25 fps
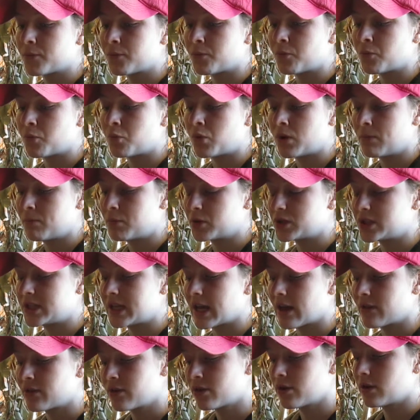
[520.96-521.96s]
when put
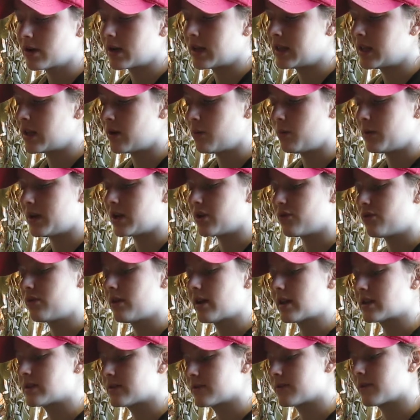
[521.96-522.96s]
together, and then we can
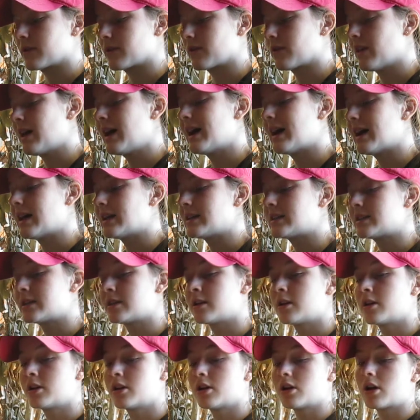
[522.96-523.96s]
transfer that
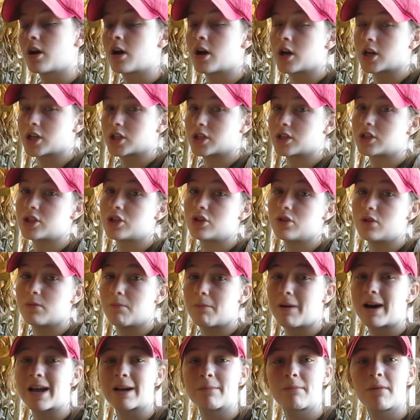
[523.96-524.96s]
onto the
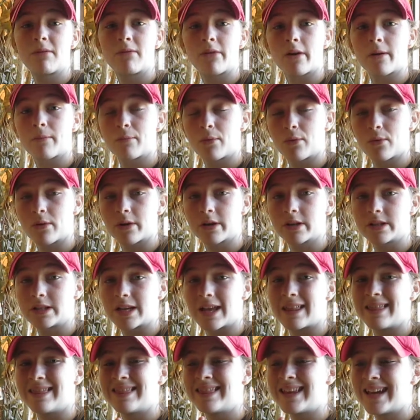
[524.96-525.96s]
bottom of our boards,
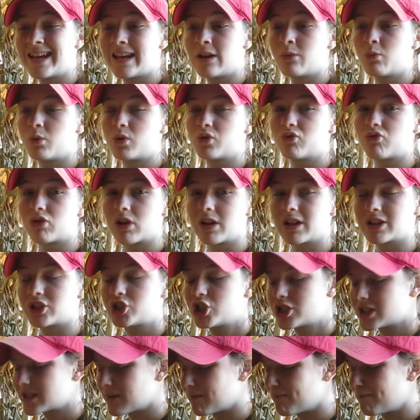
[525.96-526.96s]
and then we'll drill
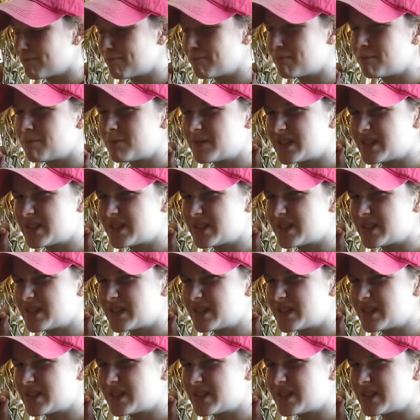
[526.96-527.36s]
just a